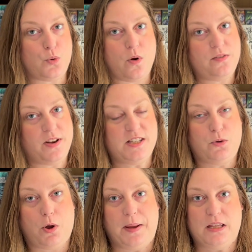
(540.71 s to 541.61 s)
one fantasy
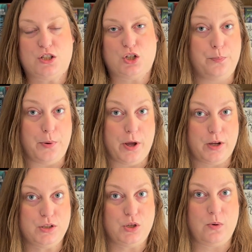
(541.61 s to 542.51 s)
romance book
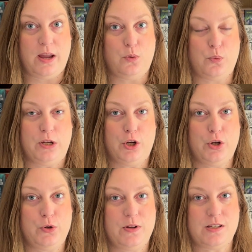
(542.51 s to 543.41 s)
to a reader
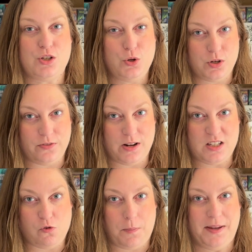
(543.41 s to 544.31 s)
who is new to
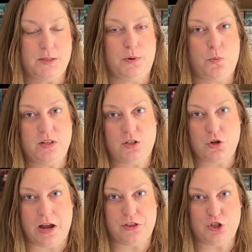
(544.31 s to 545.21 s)
fantasy romance but wants to
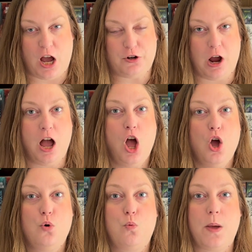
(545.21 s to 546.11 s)
try out the genre,
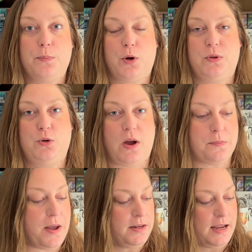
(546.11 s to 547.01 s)
what book would you
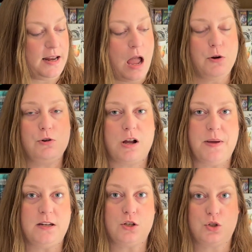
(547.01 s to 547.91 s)
recommend? And I would
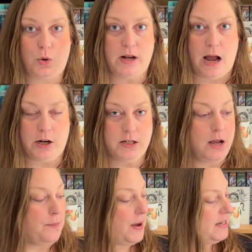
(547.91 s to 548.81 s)
recommend Swordheart
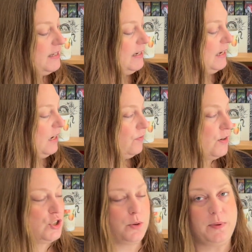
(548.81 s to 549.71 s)
by T.
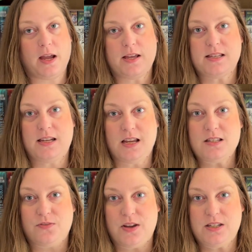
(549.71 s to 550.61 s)
Kingfisher, because it is
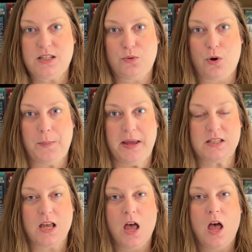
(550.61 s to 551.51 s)
a fantasy romance,